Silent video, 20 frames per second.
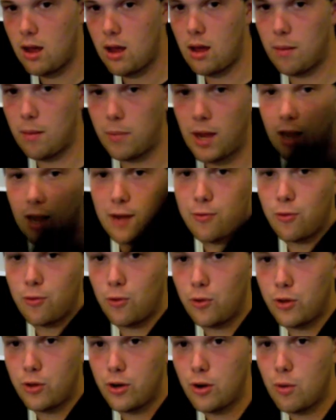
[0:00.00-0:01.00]
a black
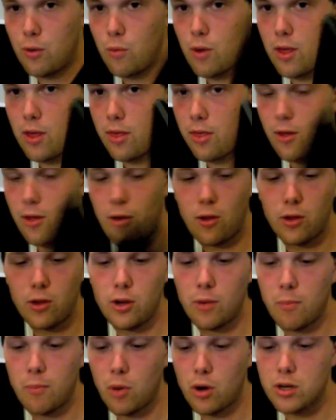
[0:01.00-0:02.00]
folder with all
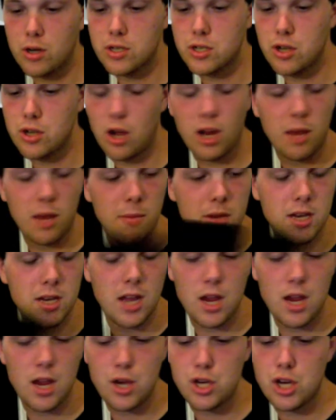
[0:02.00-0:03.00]
your books,
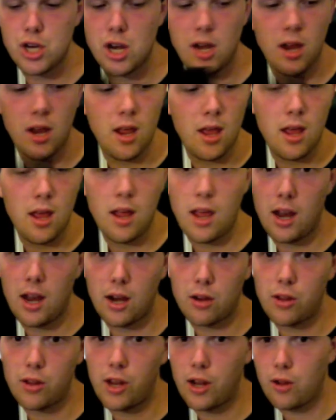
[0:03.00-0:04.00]
documentation, and a
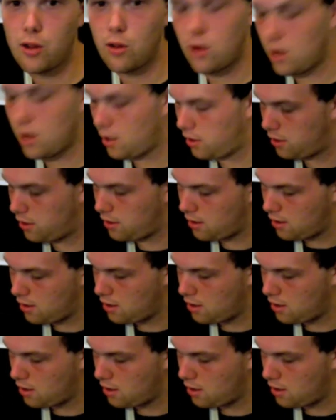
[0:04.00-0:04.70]
cleaning cloth.